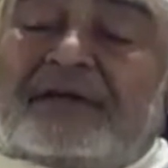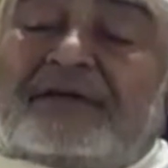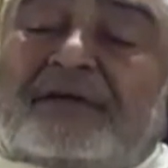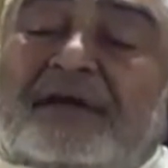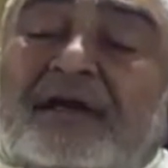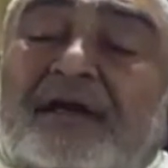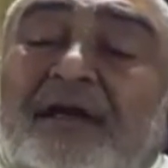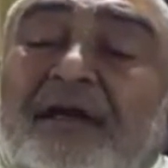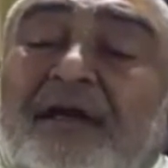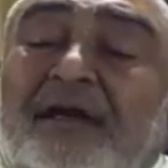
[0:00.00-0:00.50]

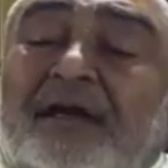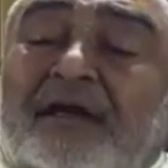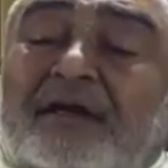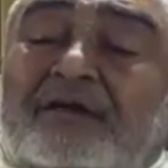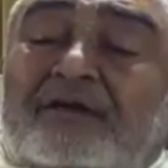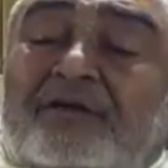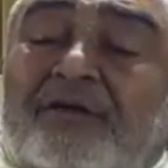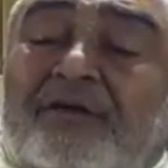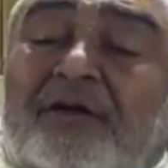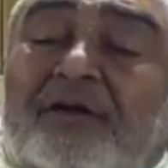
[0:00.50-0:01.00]
enter
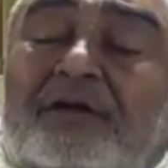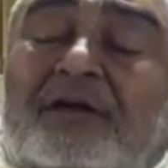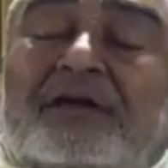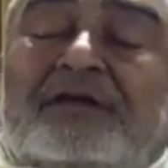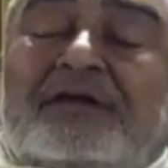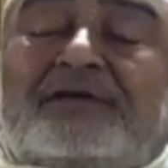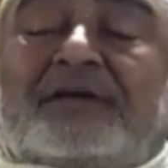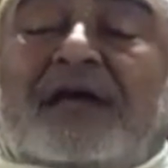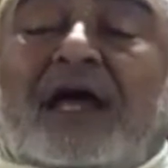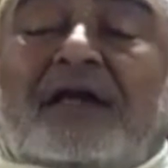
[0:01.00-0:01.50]

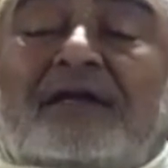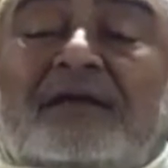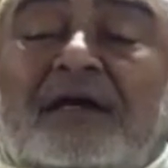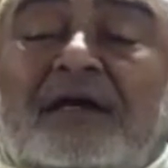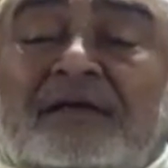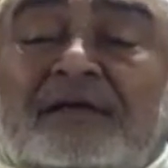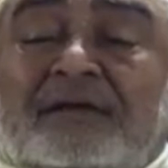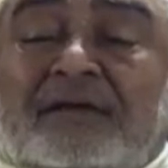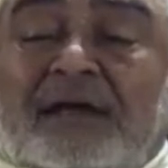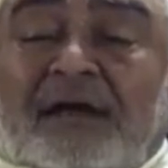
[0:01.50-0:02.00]
through the
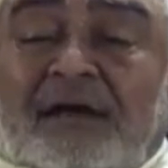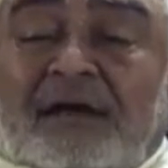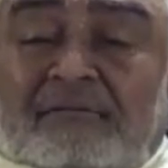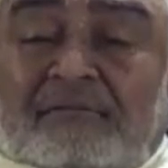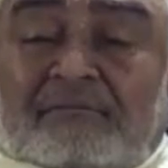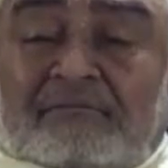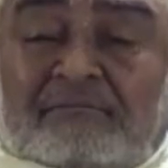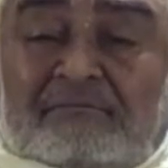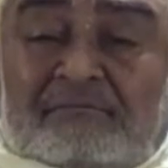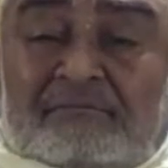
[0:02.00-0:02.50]
sadhak
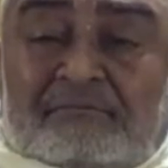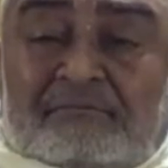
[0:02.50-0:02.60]
there.